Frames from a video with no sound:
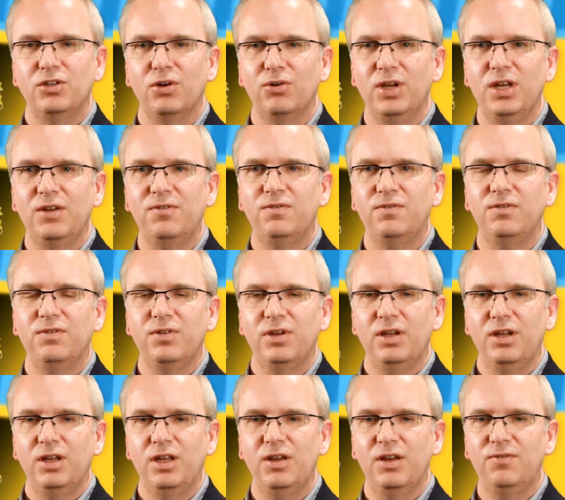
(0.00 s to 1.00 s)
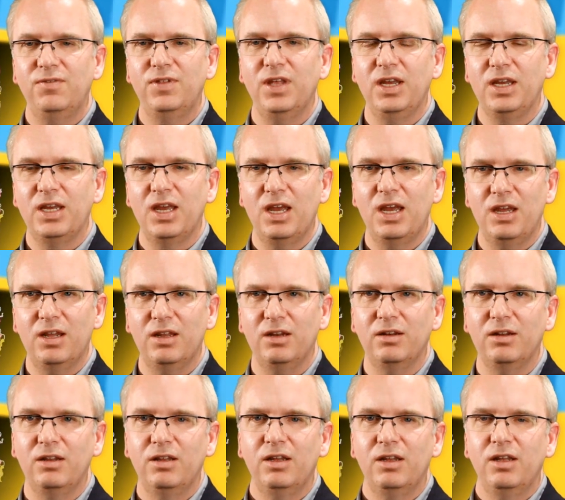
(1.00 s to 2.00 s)
So if they
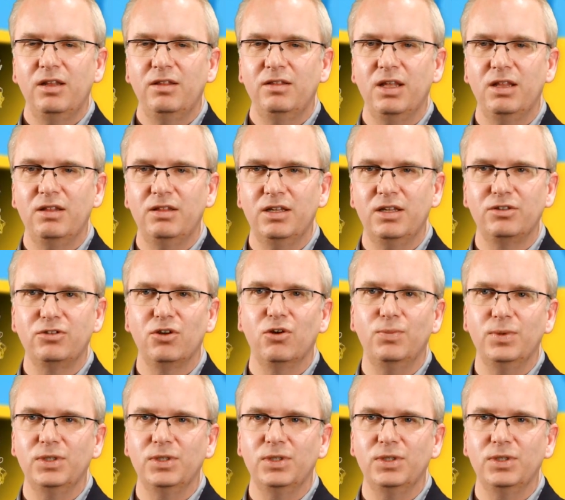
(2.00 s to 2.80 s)
can, then this